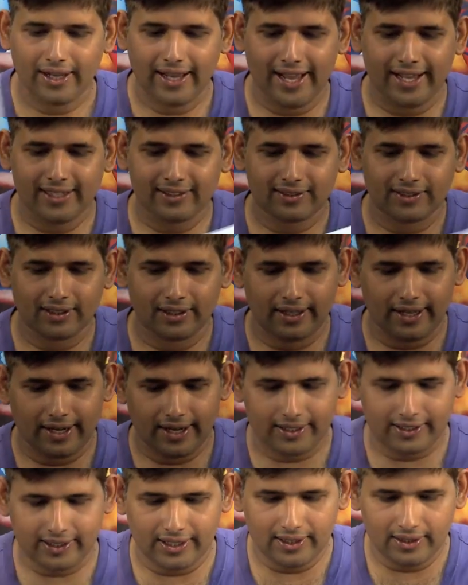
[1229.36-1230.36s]
x
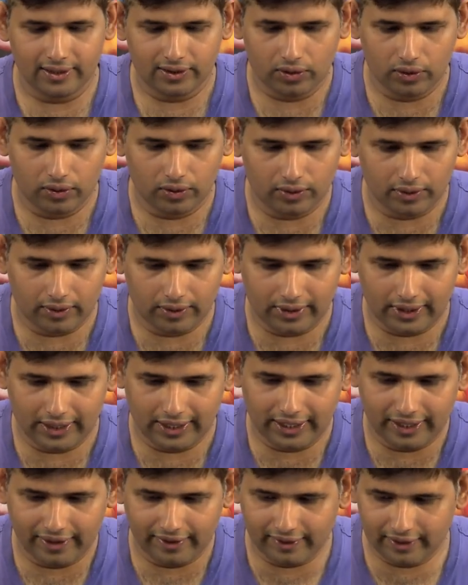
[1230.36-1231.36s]
direction. So
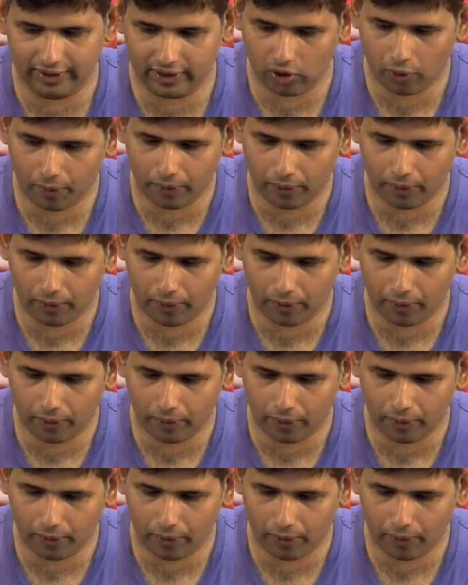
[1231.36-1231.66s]
the